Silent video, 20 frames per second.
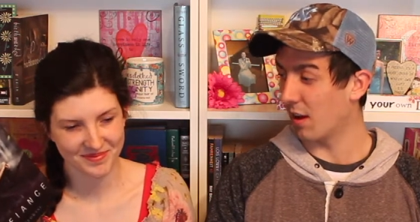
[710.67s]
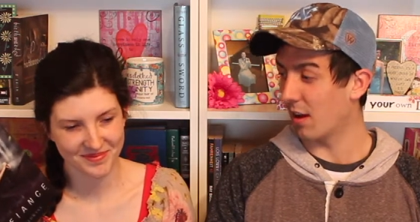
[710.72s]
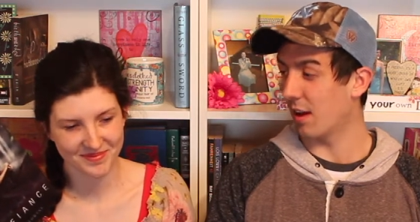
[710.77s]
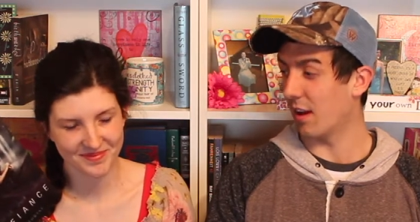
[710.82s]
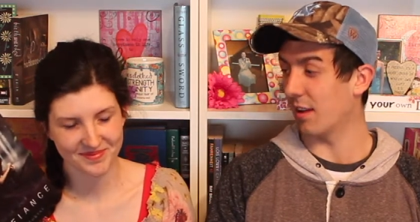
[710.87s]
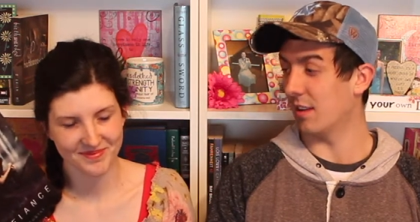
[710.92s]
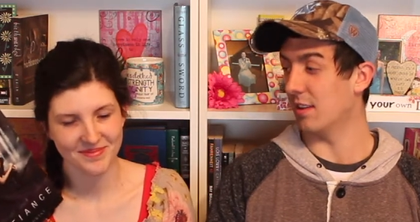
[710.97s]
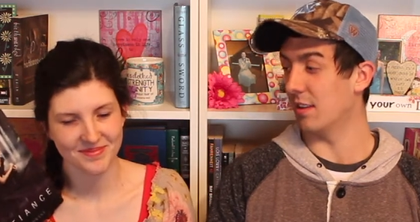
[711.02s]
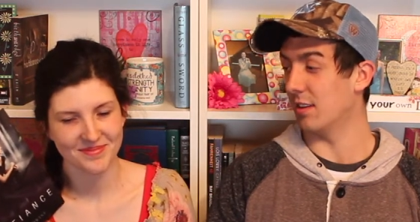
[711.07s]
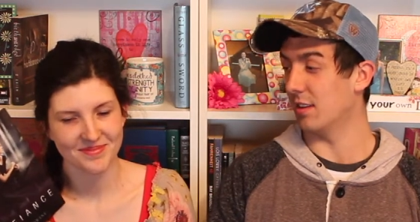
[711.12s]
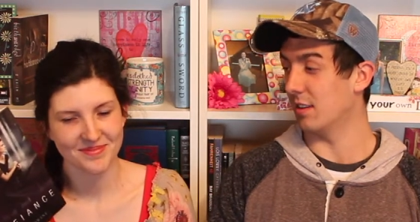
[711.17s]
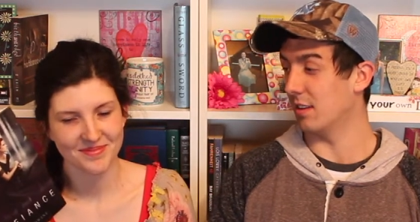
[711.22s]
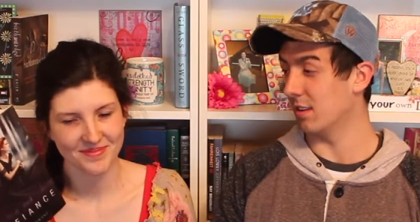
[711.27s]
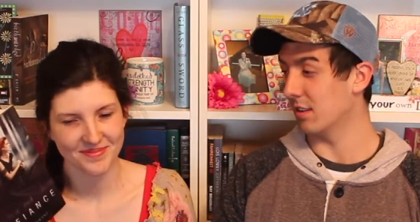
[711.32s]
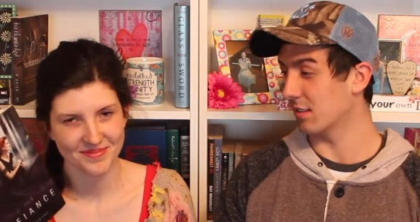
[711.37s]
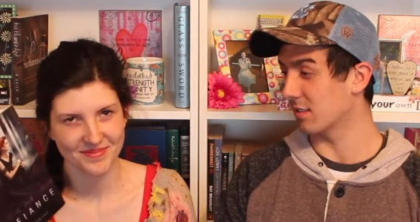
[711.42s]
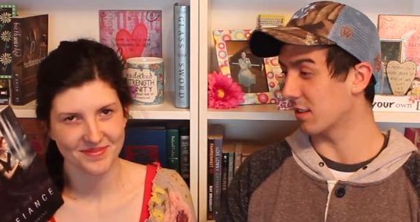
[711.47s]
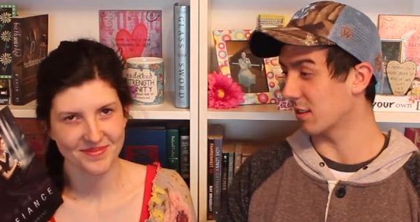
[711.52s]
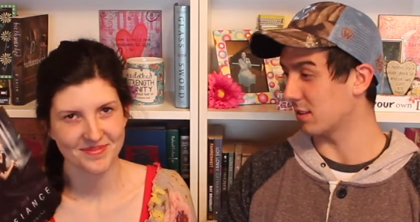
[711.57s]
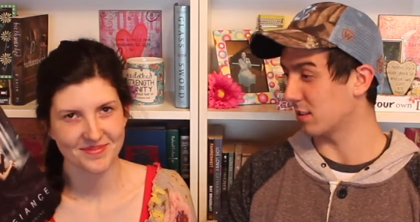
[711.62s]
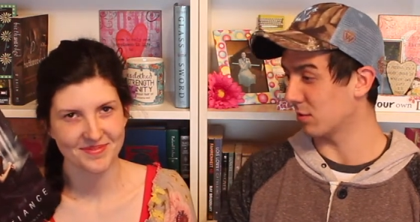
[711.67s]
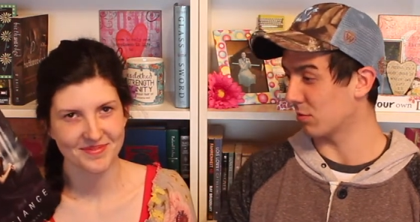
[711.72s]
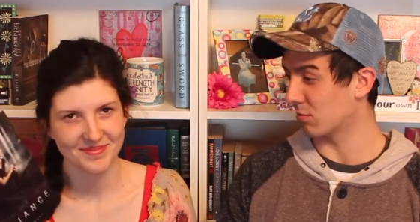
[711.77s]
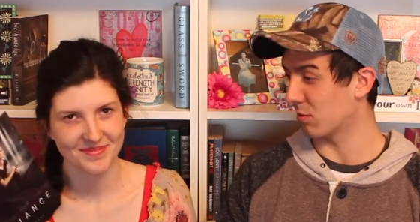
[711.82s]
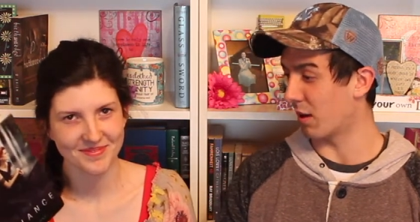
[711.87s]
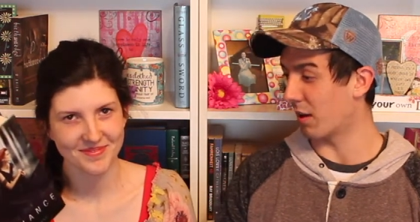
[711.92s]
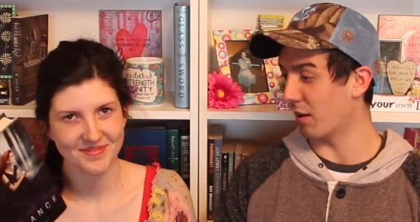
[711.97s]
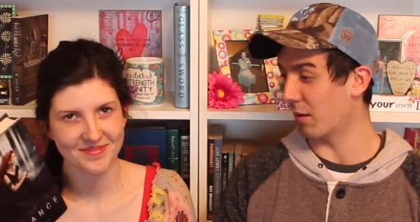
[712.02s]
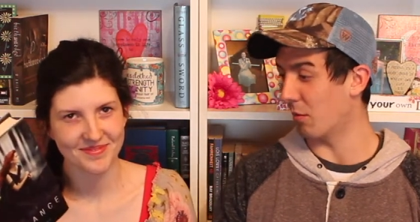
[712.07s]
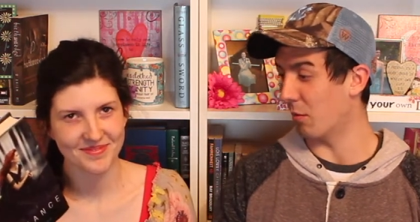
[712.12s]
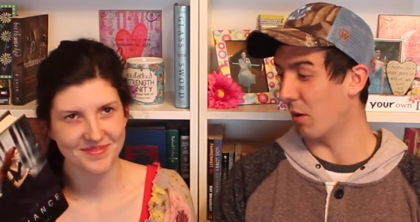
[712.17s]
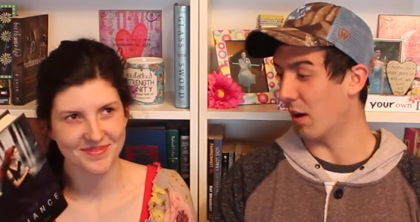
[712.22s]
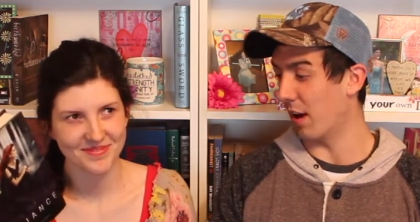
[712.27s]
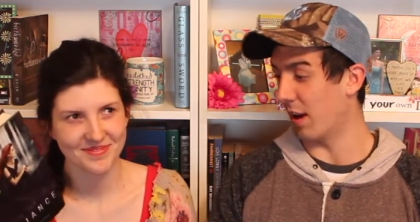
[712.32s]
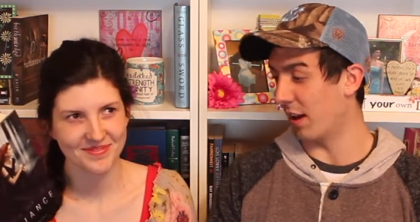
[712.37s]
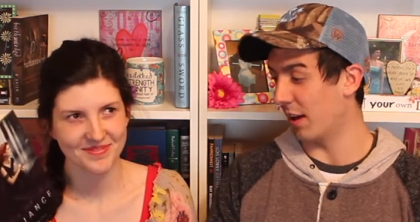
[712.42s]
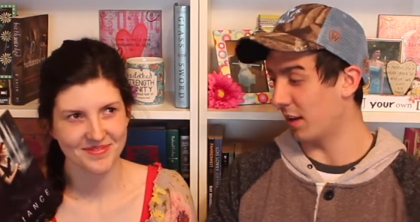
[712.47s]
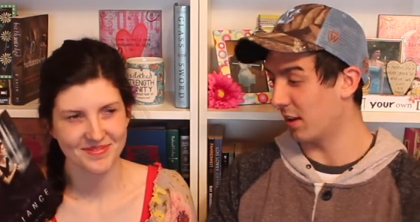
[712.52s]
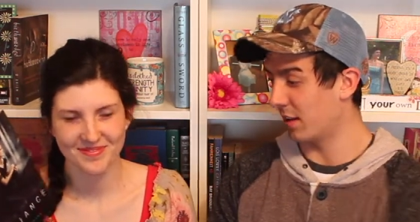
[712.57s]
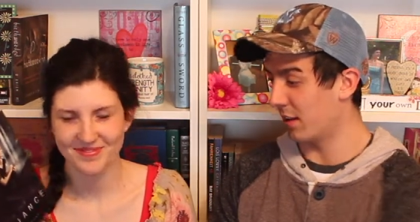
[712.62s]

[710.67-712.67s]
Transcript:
Speaker 1: and it looks like she's running away.